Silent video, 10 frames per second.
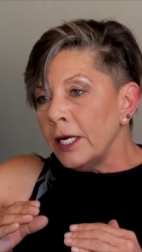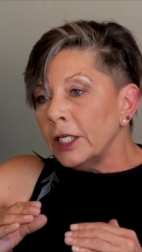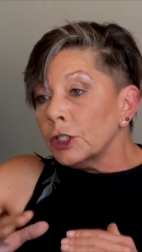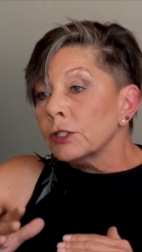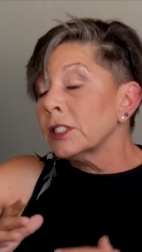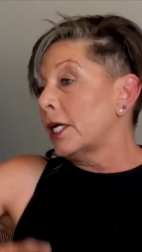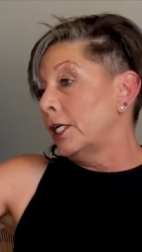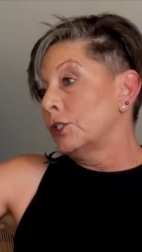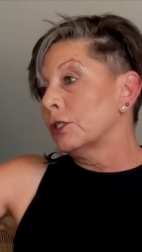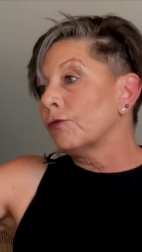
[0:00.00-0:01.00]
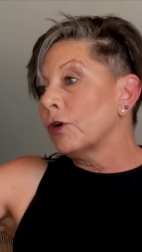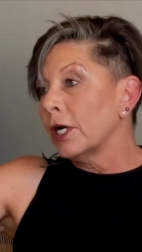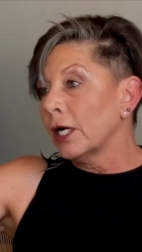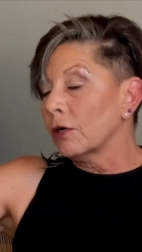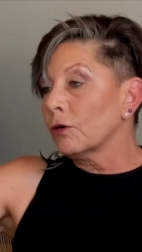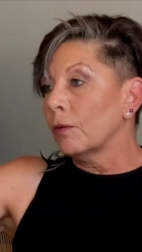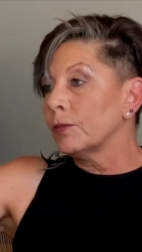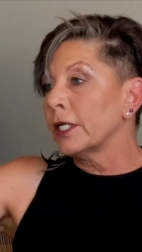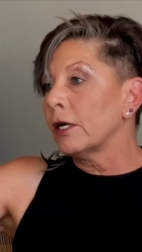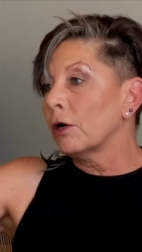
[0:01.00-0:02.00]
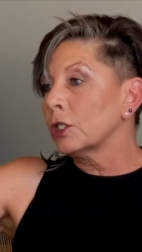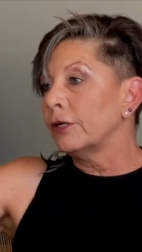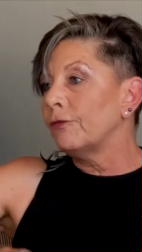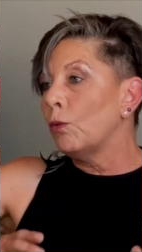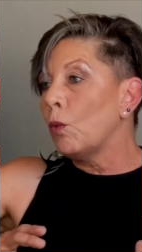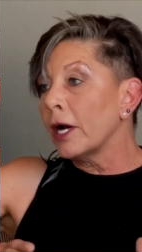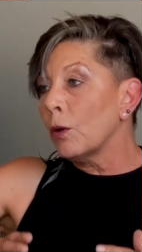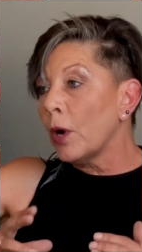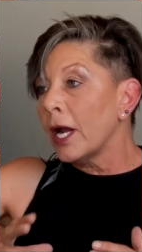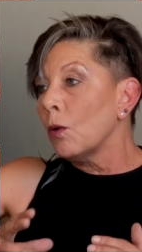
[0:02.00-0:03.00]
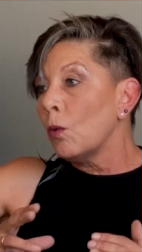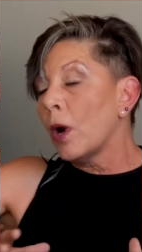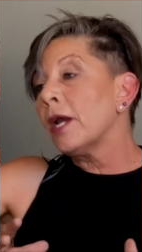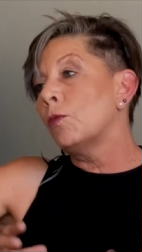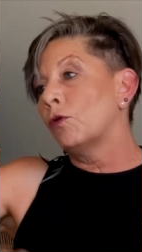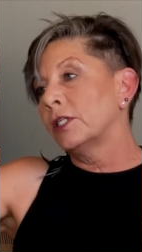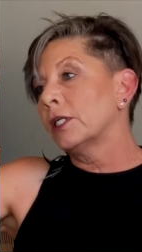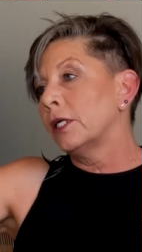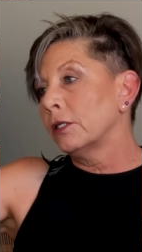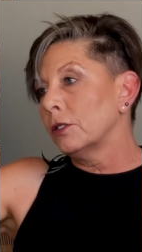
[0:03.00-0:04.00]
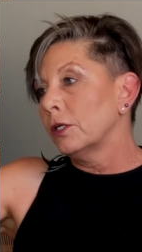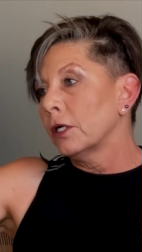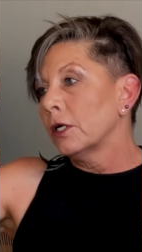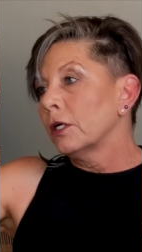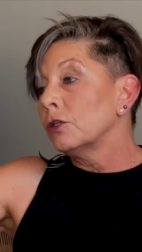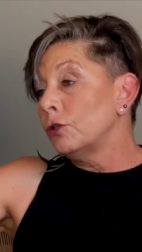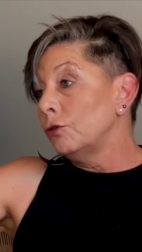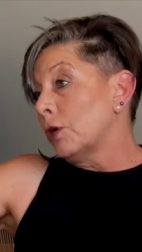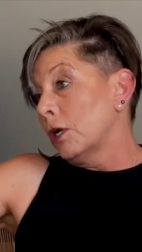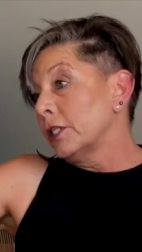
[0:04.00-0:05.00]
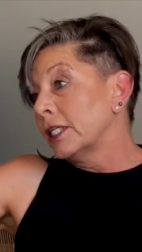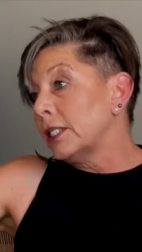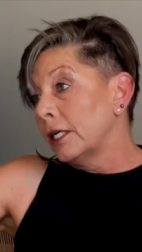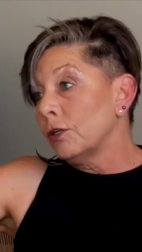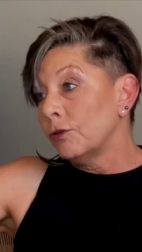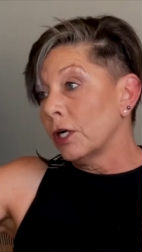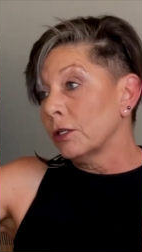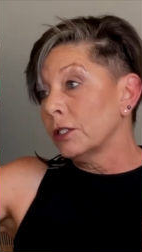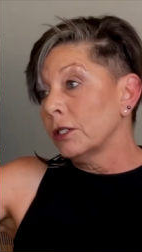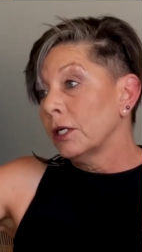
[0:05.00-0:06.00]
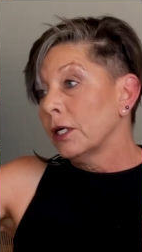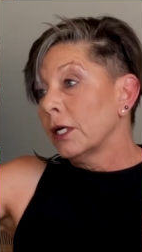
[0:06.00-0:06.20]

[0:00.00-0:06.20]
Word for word: initial stages of rolling out crops that are actually way, way, way more resilient to drought, extended drought.